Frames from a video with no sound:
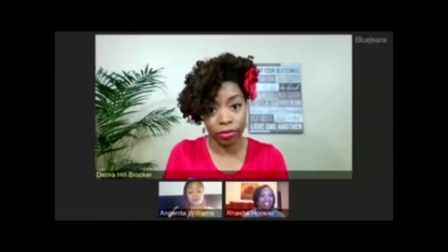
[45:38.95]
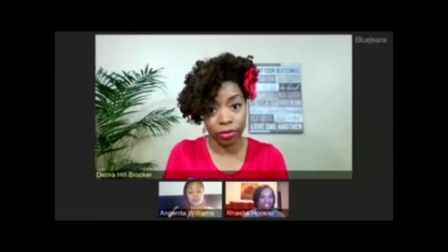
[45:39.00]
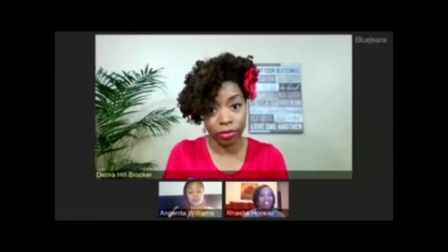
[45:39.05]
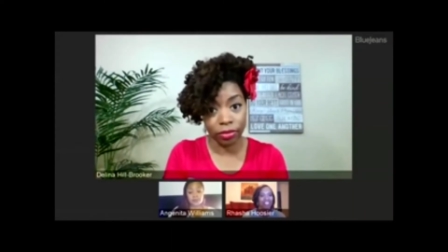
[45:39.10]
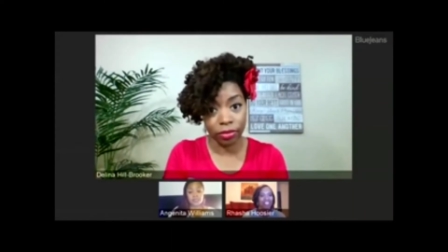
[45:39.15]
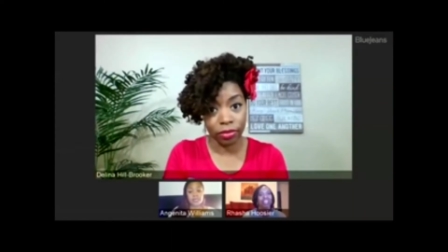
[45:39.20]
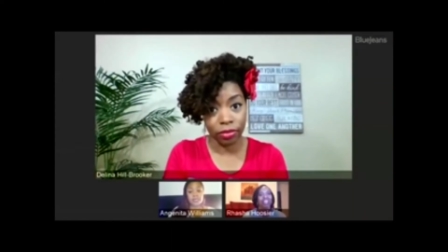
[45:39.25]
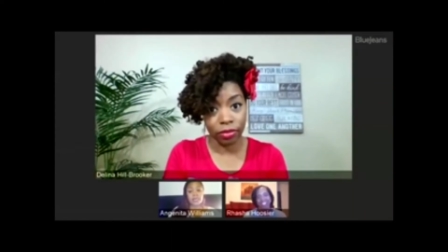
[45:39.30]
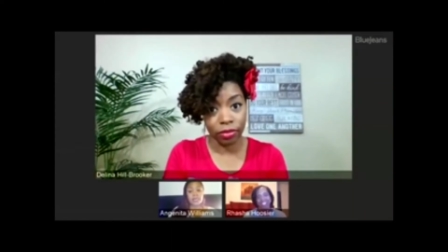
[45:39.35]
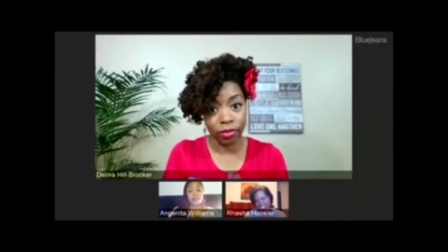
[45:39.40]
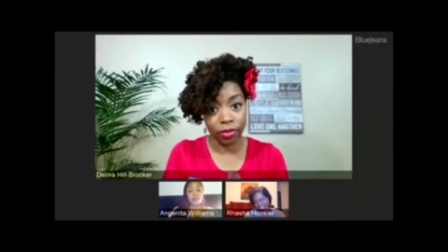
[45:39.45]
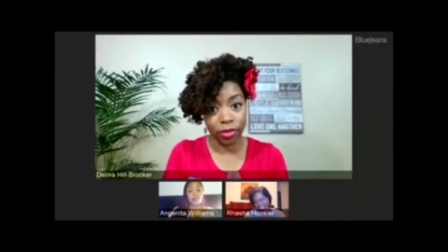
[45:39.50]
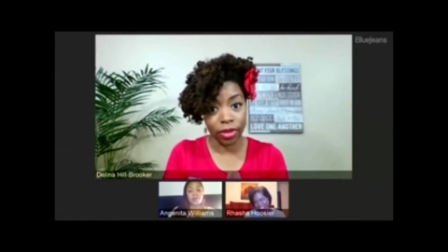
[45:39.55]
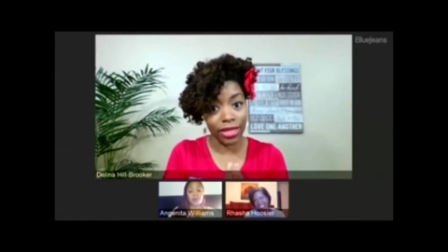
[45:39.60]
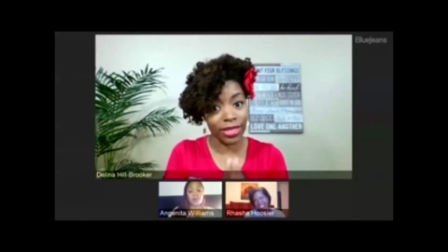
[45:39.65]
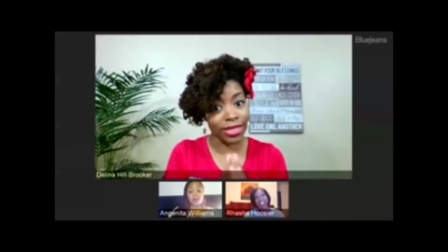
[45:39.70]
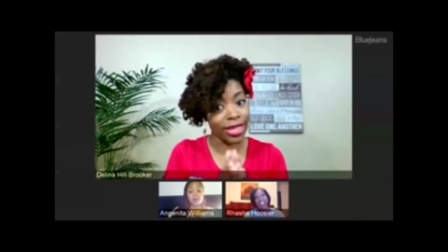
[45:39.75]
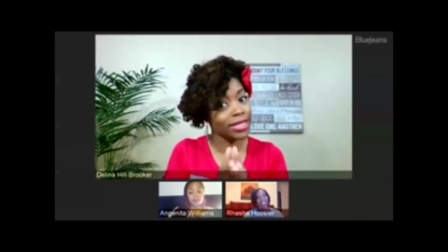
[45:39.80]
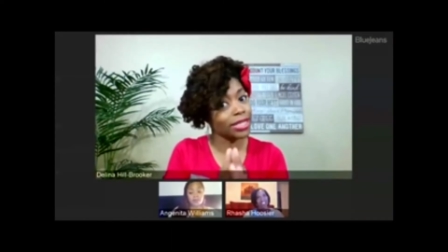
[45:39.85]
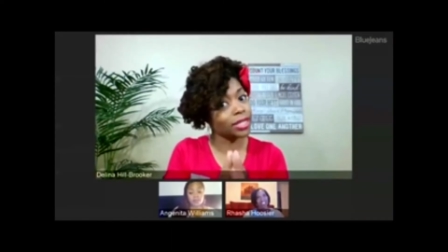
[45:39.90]
Because
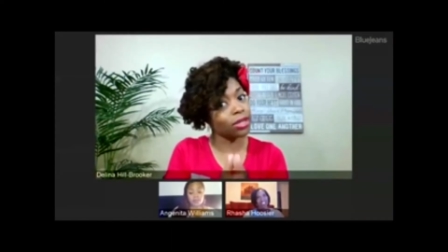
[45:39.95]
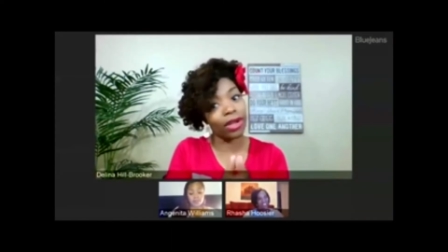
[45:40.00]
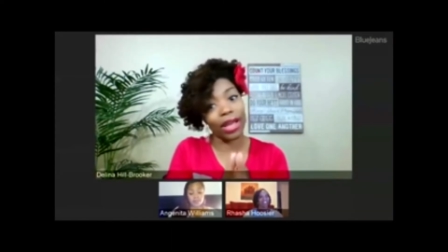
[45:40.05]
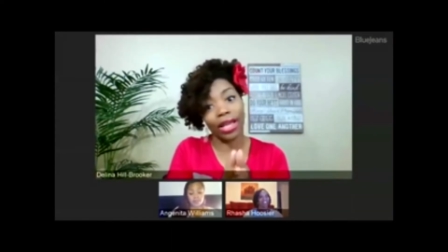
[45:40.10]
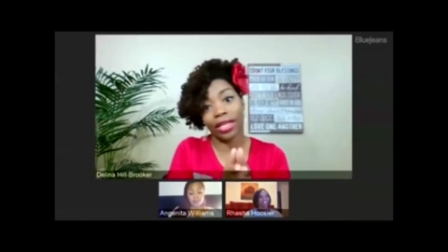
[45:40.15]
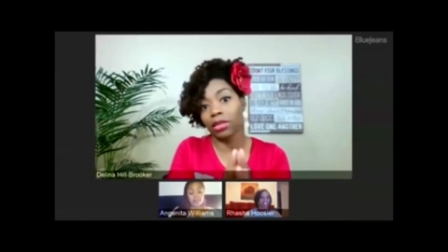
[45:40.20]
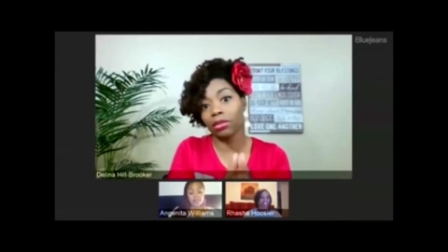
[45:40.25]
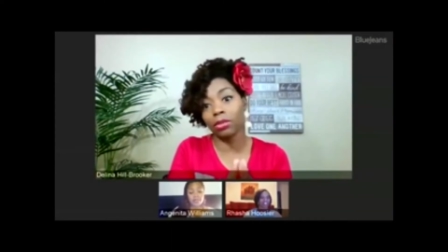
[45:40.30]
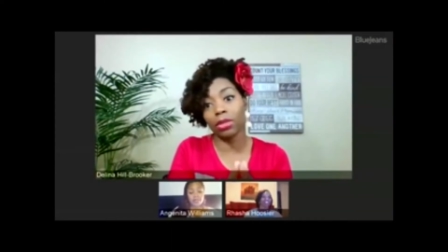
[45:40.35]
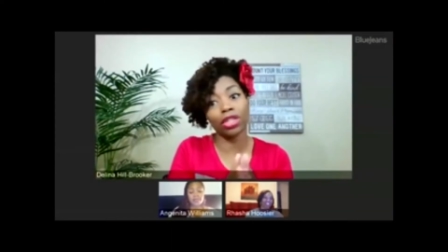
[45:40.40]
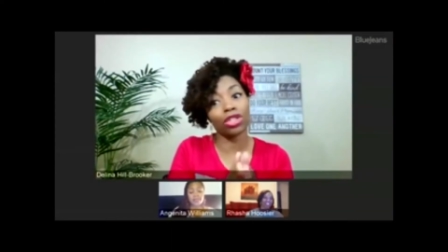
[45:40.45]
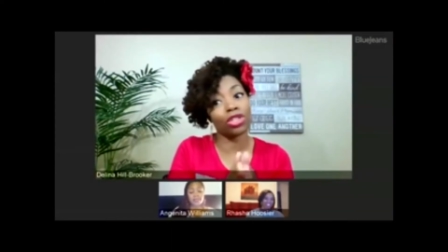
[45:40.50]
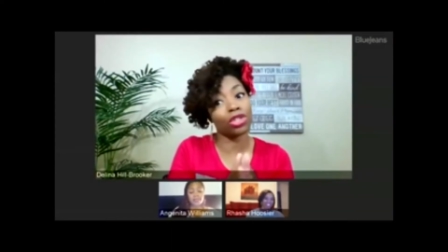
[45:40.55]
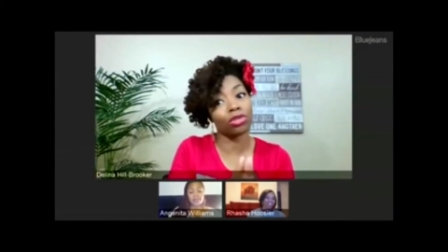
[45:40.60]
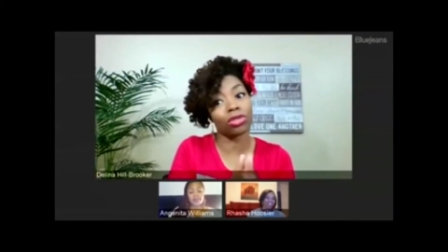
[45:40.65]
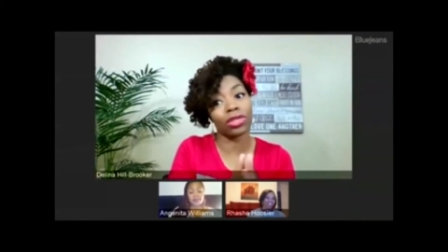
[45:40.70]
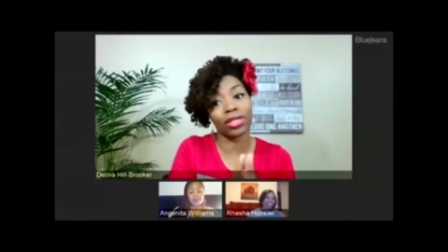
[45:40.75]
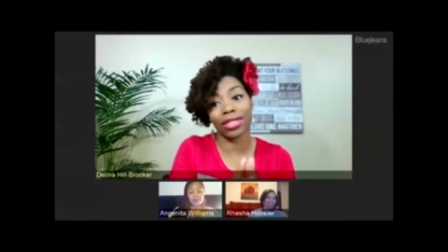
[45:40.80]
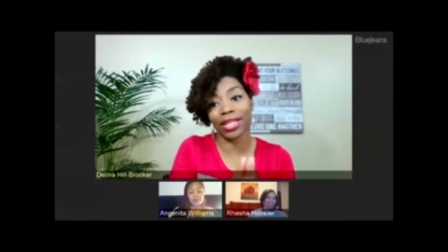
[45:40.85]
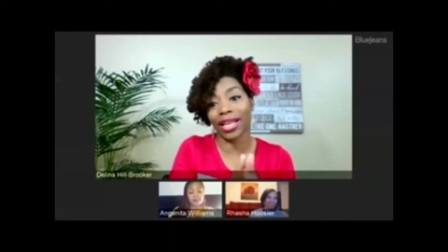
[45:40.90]
I still got some issues,
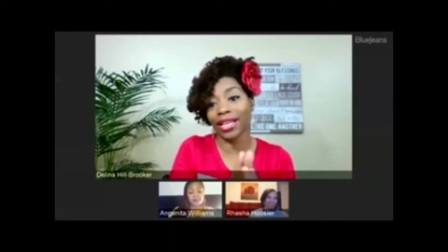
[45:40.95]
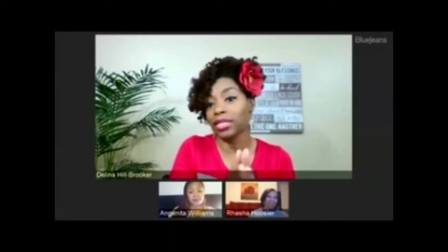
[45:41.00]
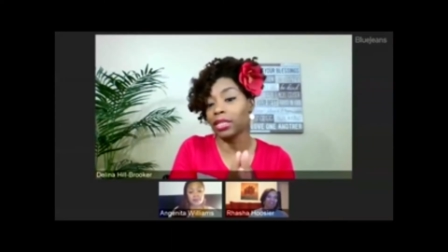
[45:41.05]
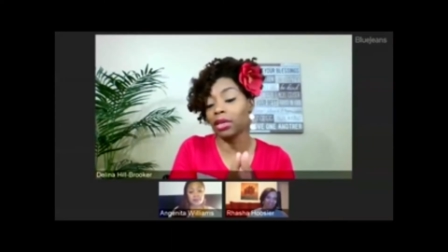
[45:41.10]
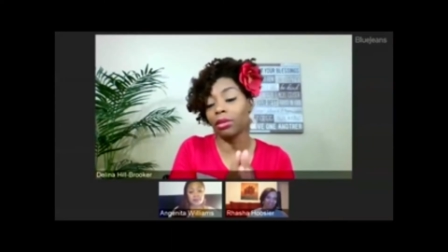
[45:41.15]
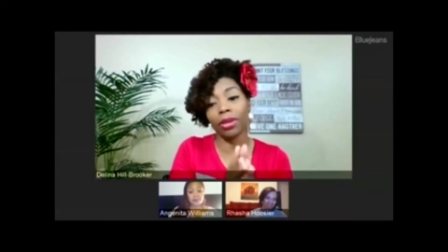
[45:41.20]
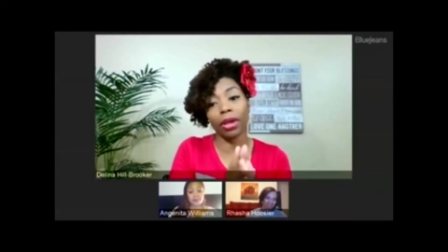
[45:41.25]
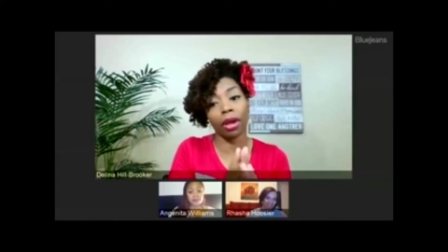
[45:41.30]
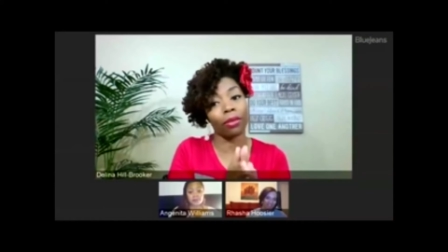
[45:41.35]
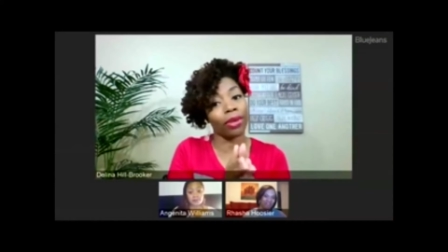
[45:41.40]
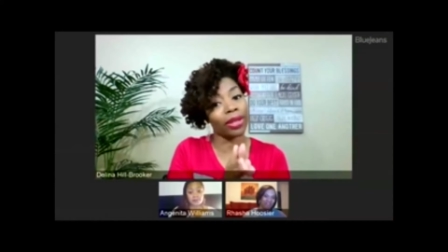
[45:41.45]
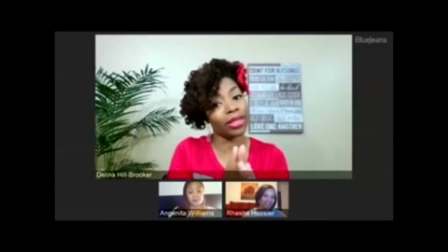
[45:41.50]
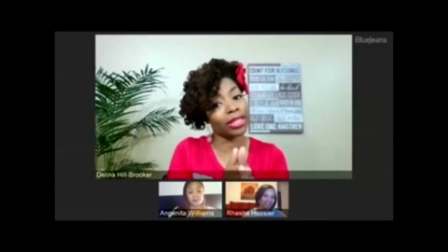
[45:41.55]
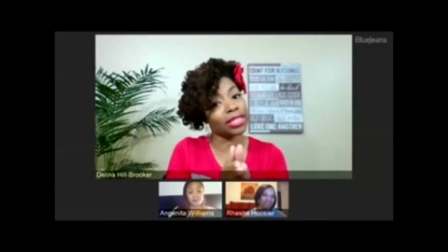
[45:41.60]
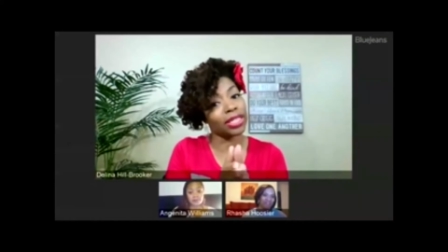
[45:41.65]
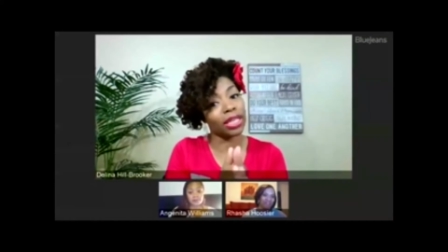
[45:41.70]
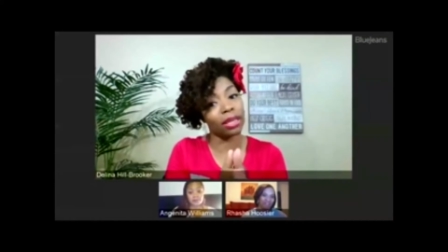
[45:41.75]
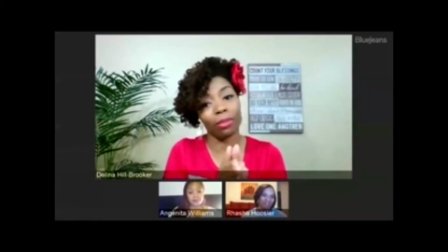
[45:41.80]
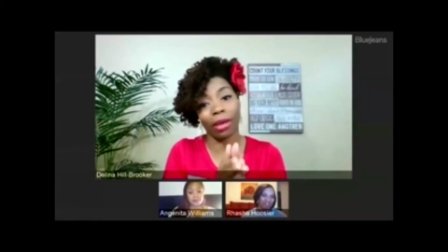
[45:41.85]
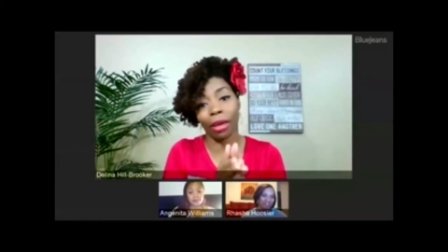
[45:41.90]
because I still be on ready set
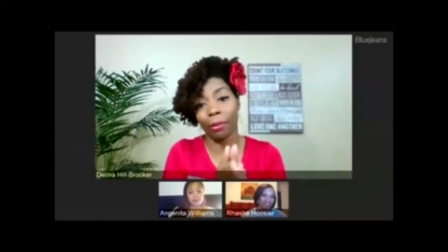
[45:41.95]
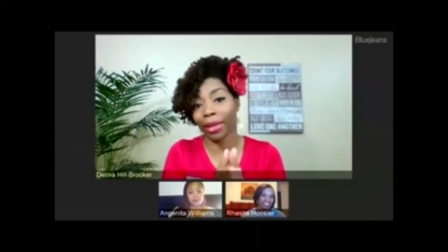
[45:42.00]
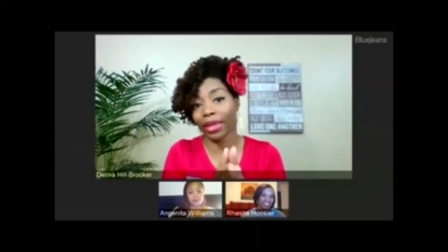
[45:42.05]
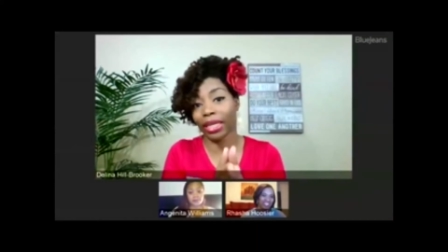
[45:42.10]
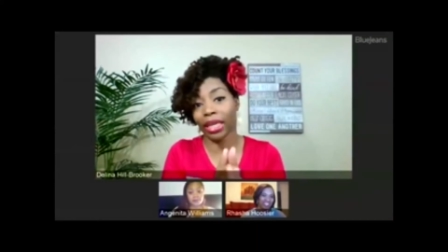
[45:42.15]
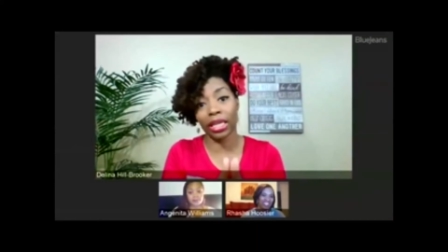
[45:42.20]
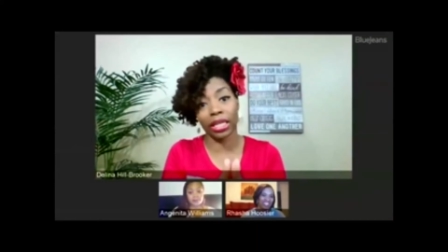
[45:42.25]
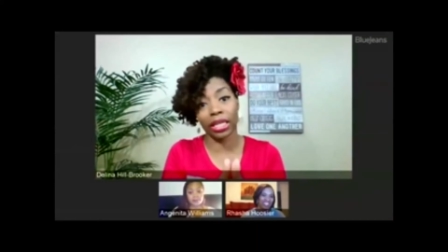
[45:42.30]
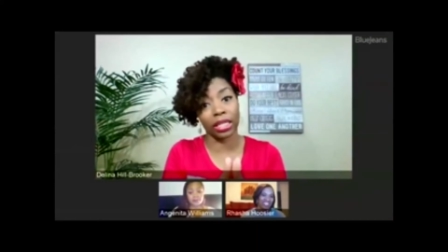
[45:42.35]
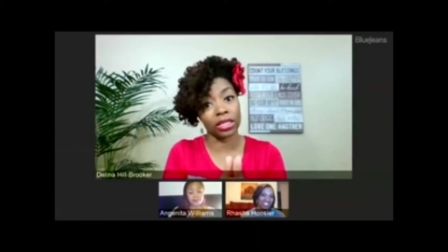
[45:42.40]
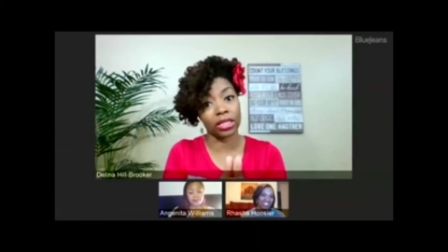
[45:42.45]
about my kids.